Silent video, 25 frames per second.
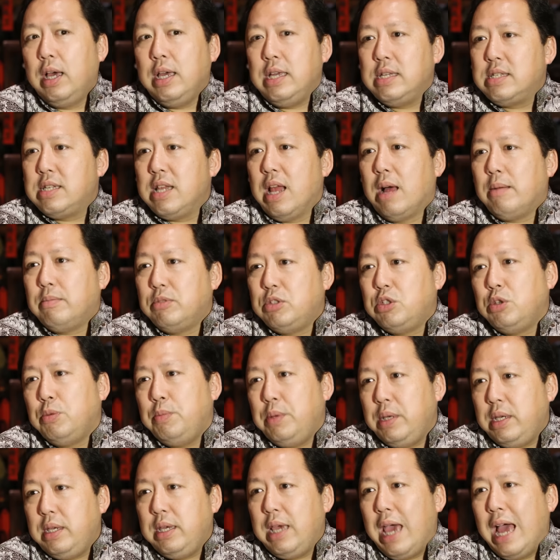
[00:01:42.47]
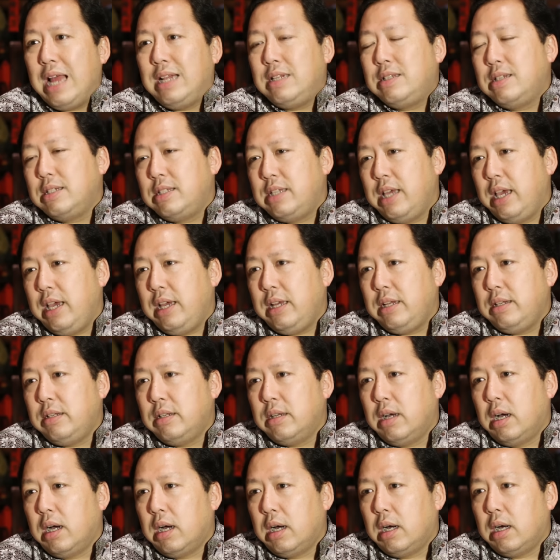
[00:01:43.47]
Islam to be
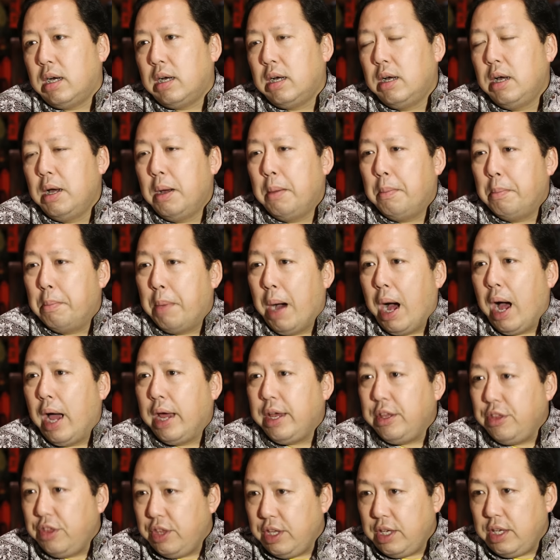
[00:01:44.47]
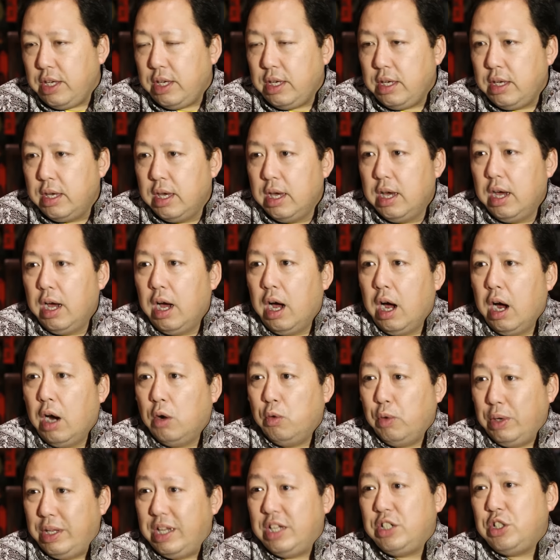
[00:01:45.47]
entertained by the
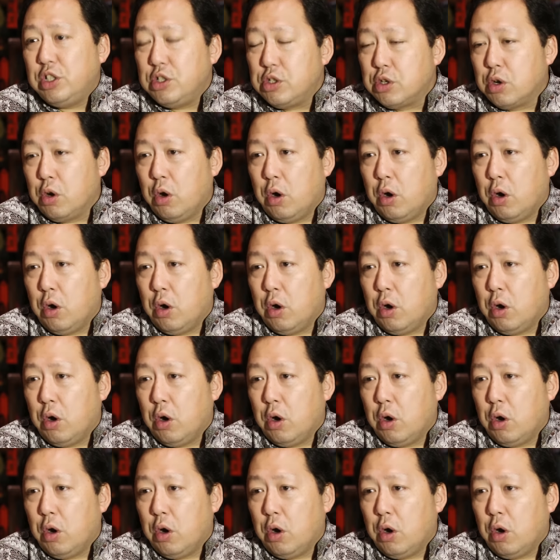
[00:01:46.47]
religious